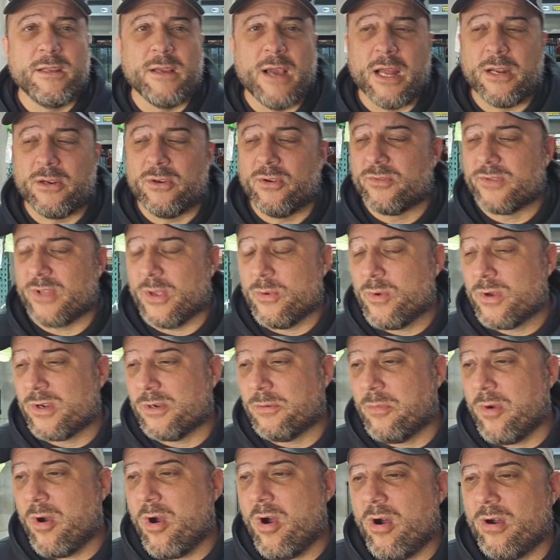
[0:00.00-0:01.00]
I don't know if they want them
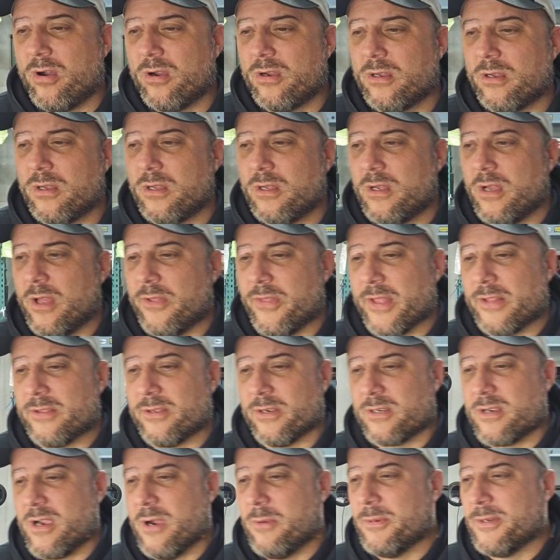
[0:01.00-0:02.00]
all. I think they're
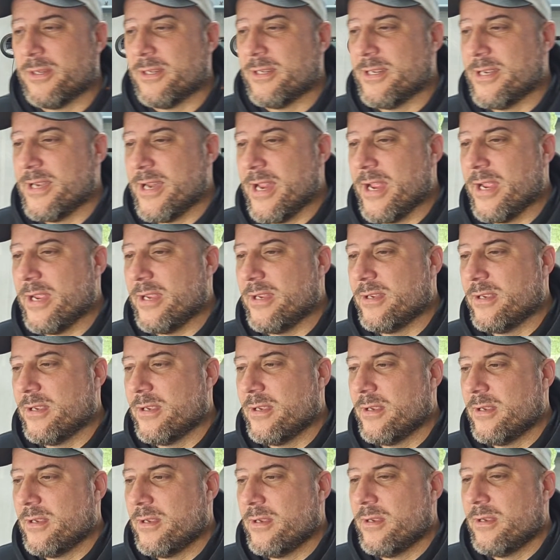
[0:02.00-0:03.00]
coming today.
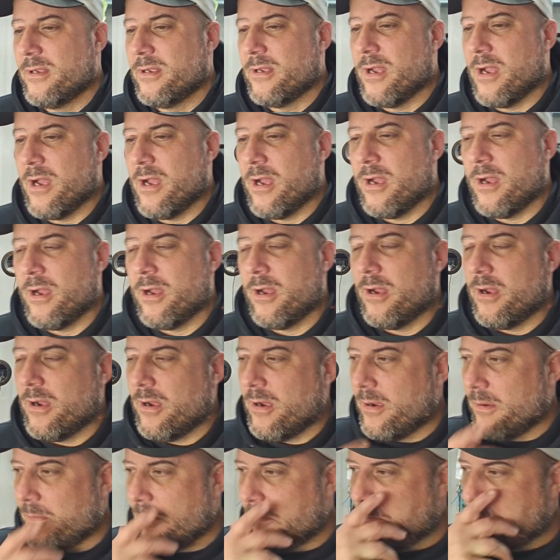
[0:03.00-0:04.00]

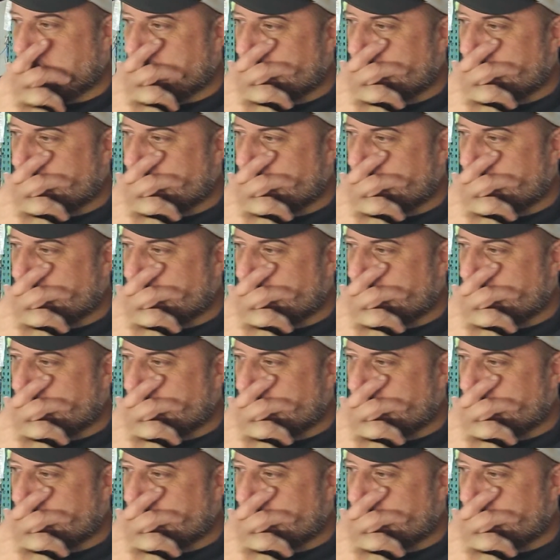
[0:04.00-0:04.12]
Um,